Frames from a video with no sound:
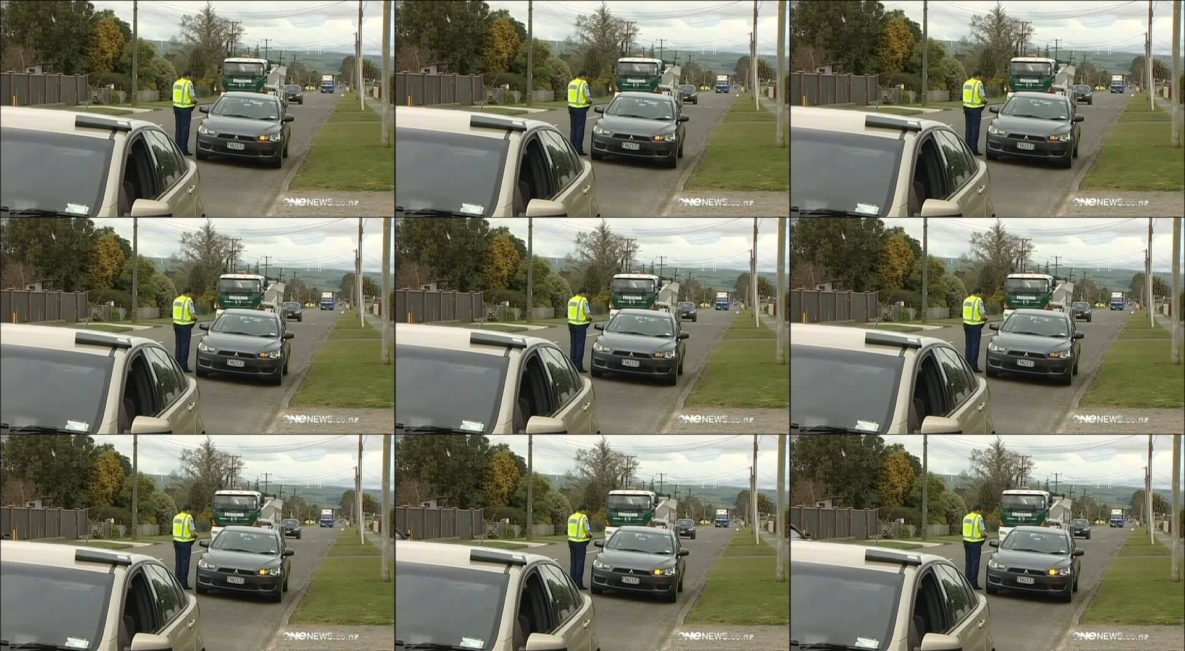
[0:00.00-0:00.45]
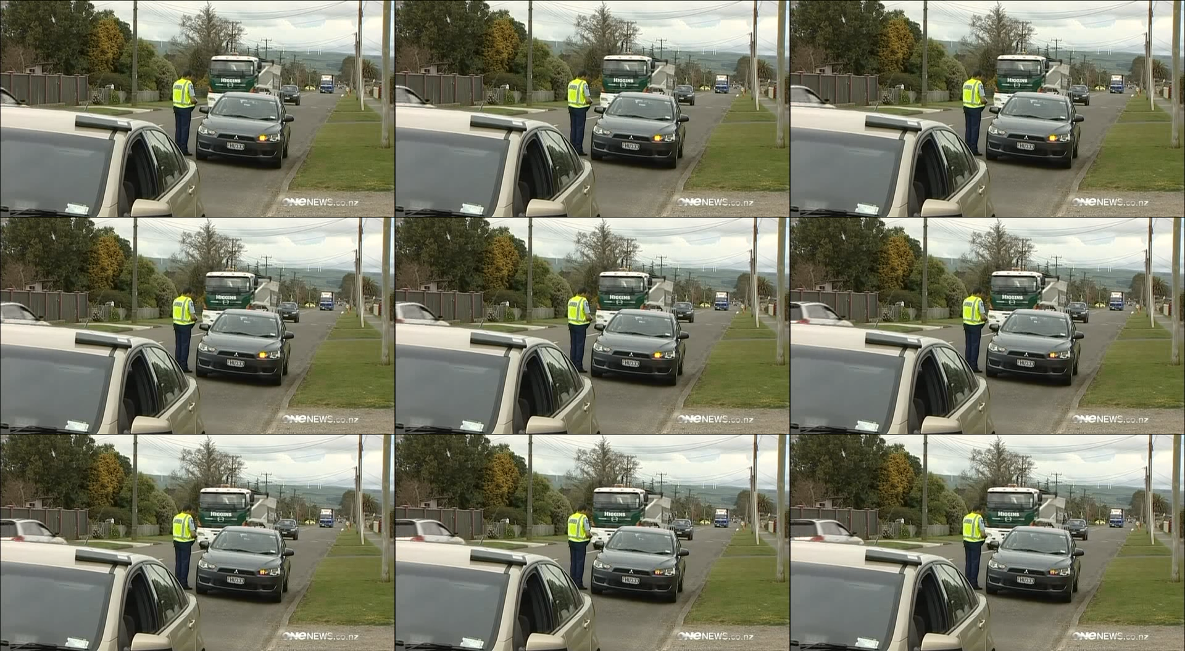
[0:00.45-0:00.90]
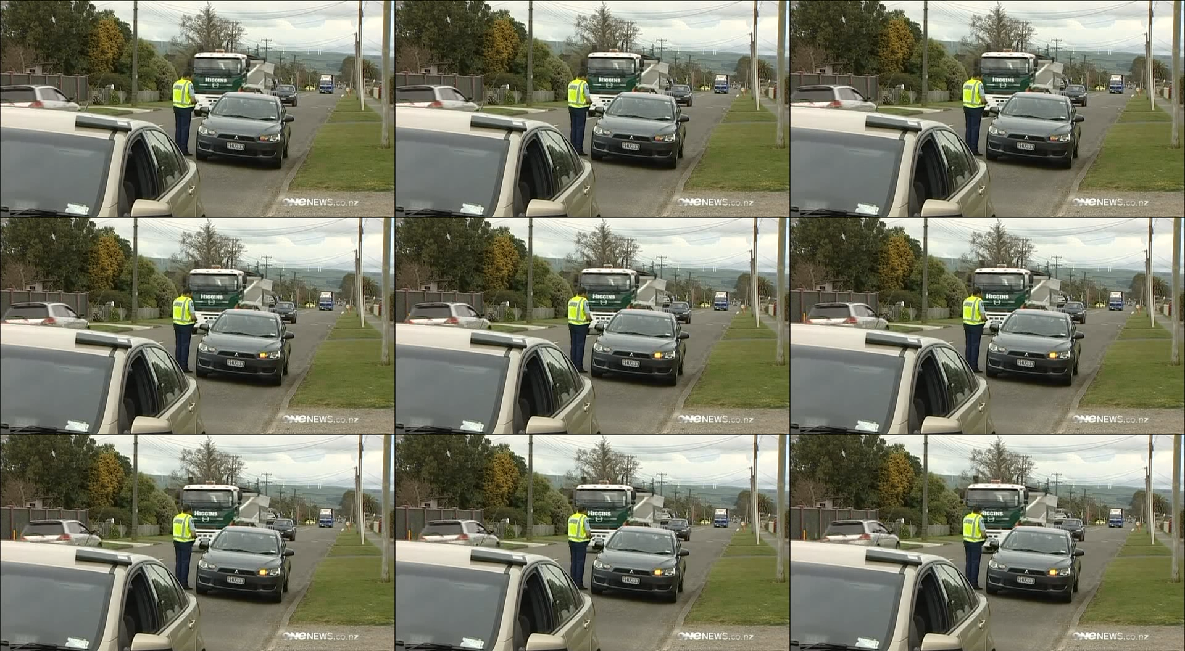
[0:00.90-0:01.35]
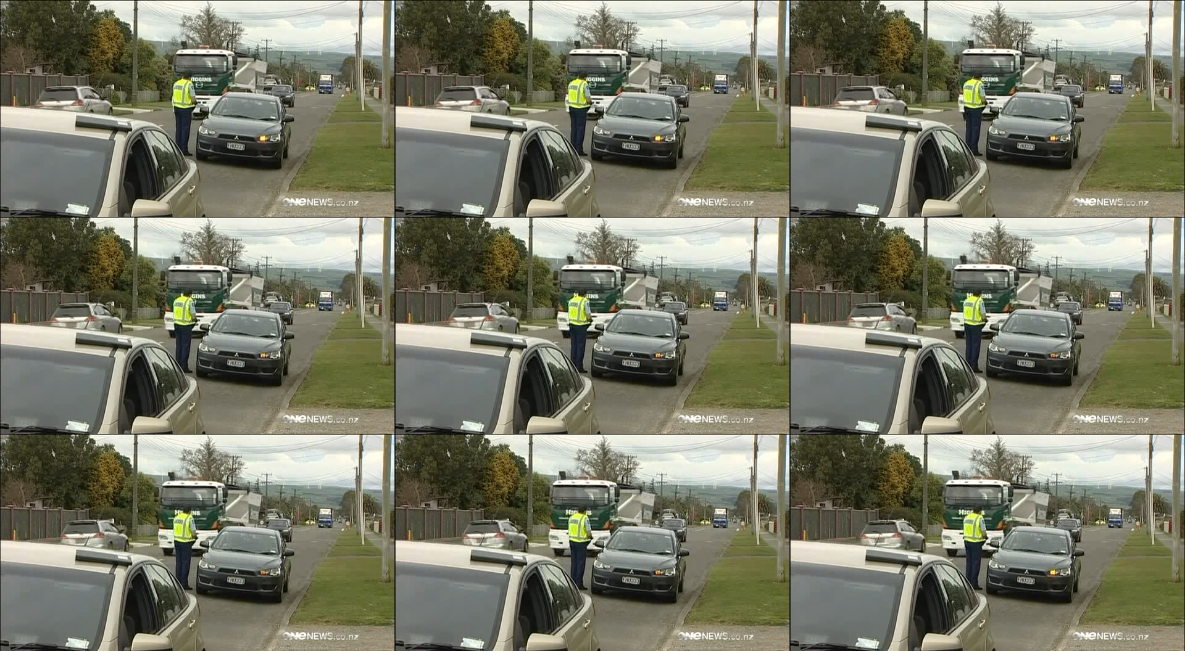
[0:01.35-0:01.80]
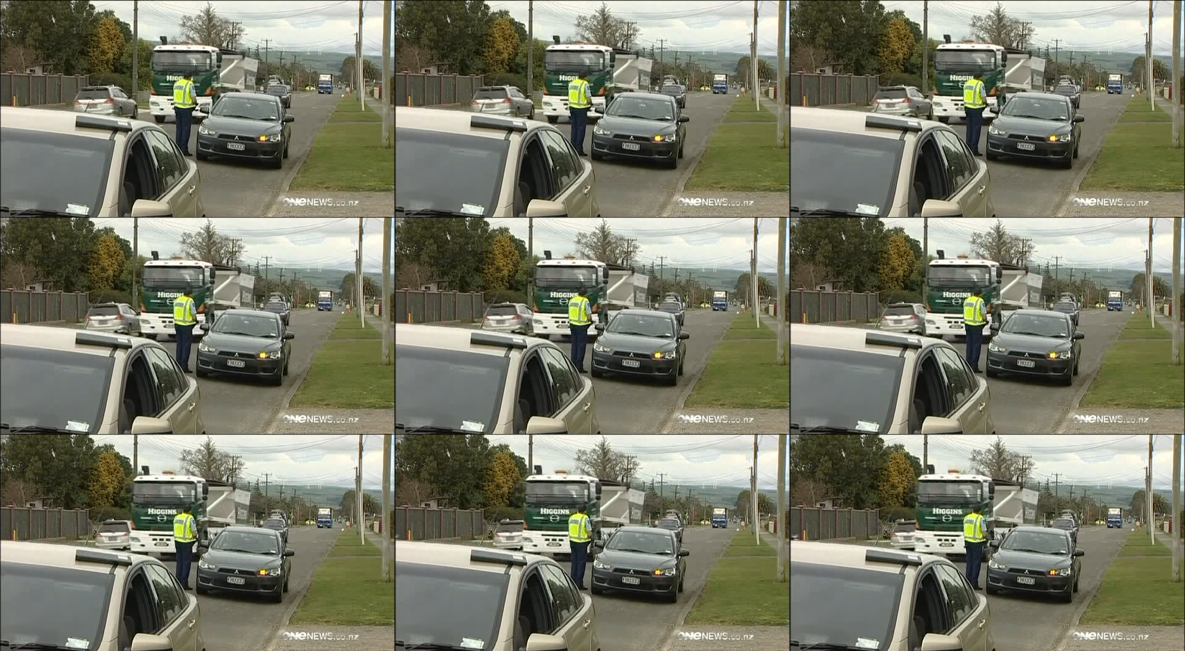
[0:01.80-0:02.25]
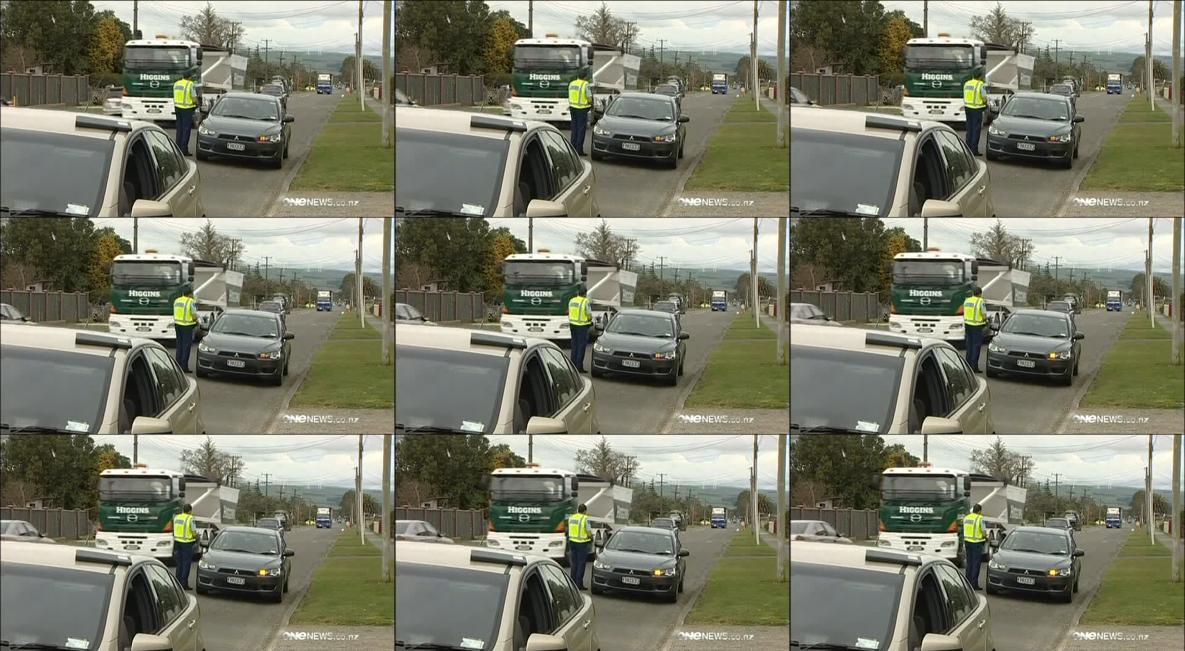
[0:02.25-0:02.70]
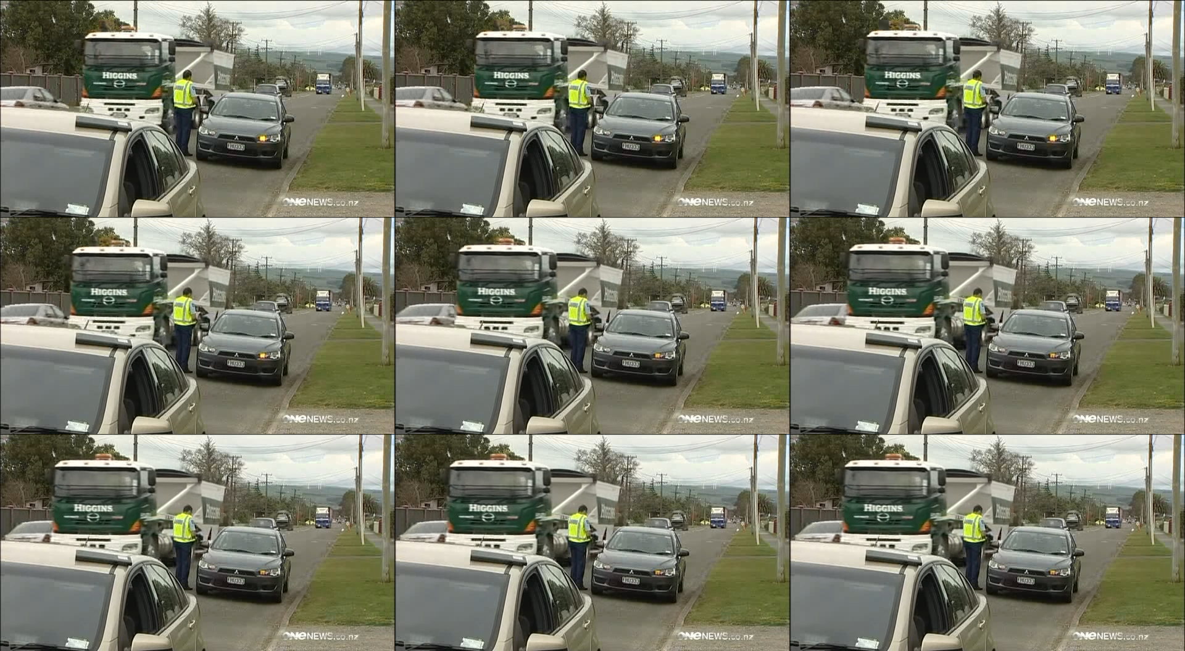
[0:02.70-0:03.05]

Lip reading: Nobody's mouth can be seen.